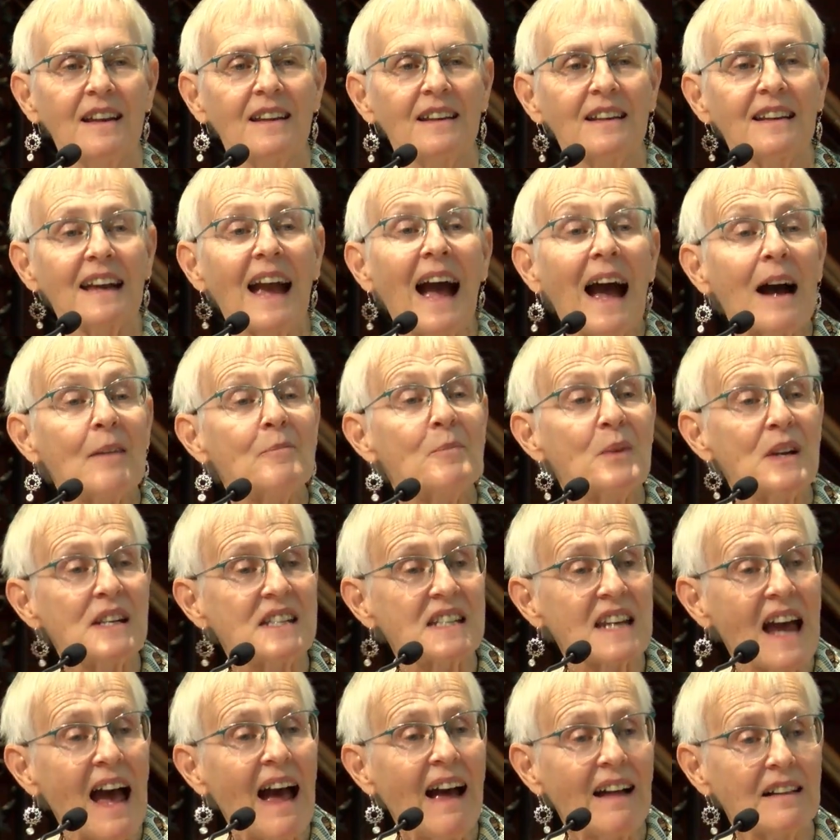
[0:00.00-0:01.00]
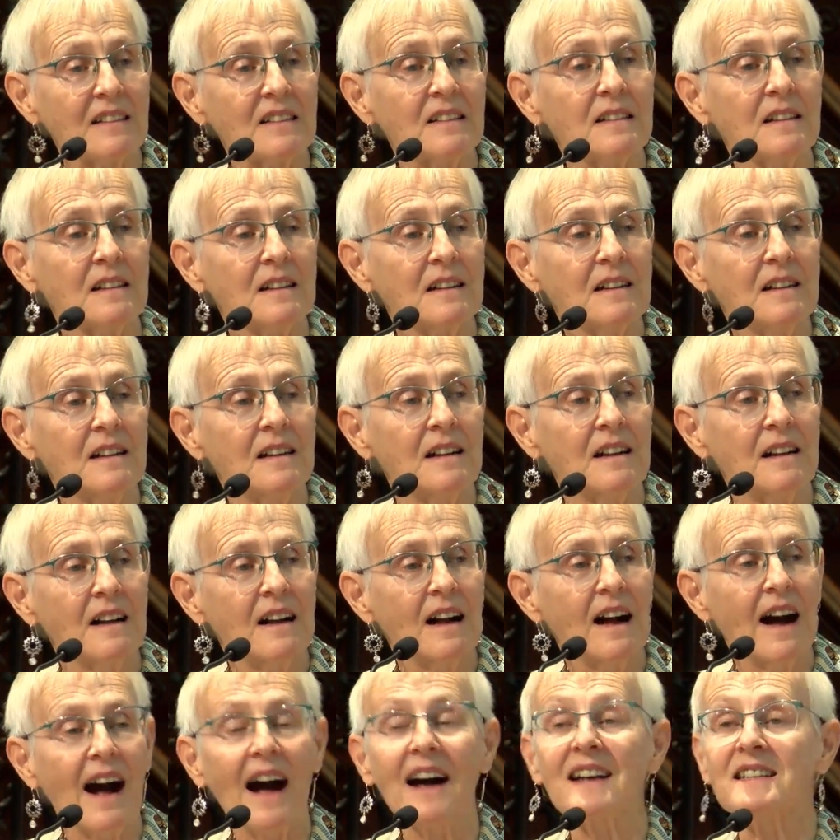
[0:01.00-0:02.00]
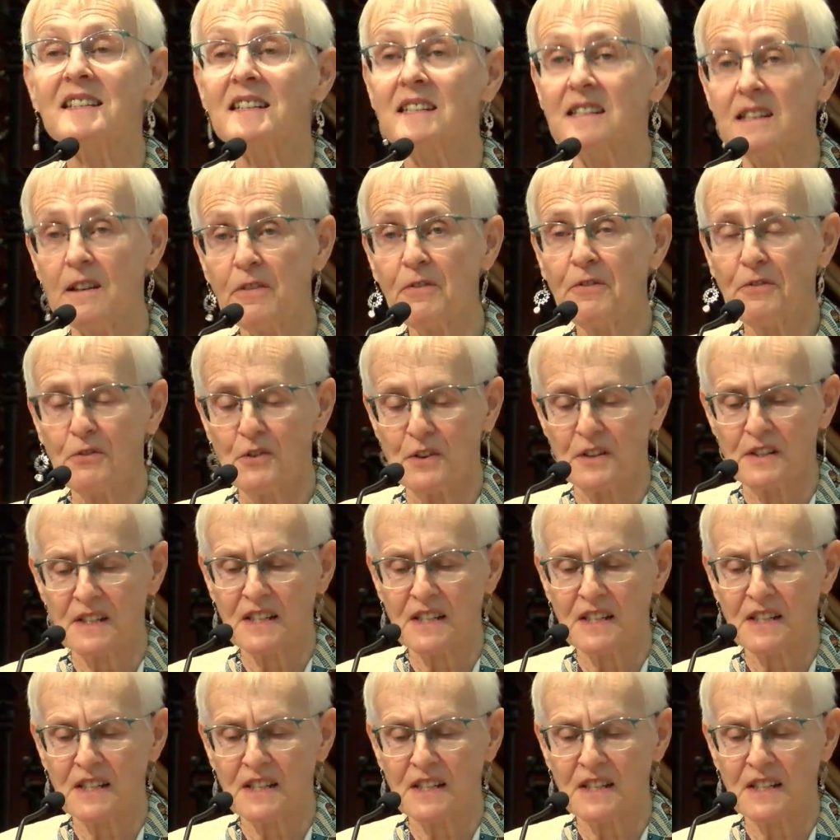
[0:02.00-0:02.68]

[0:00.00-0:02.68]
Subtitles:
Can we tell a different